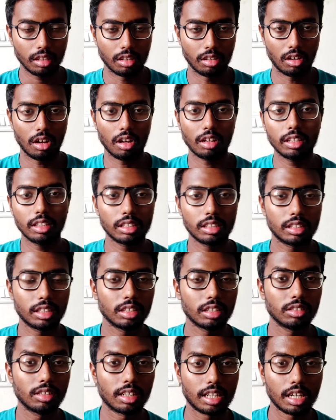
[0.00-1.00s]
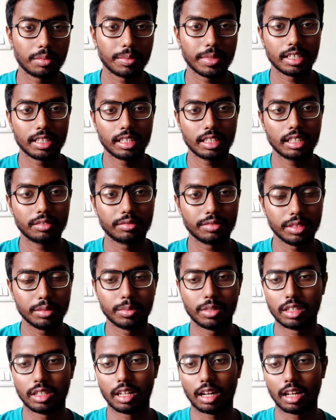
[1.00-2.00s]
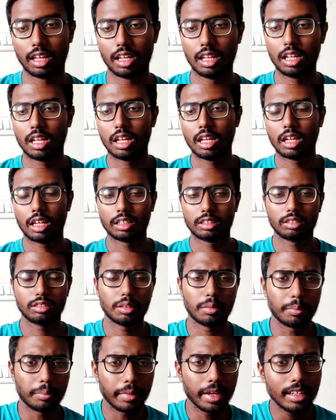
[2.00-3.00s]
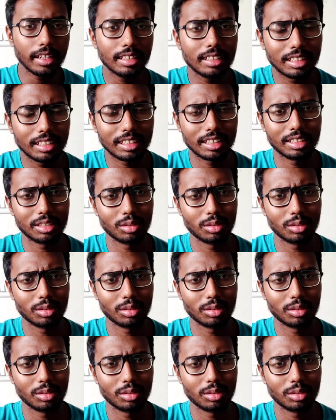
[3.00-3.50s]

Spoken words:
all these things will come under V model. So the main thing is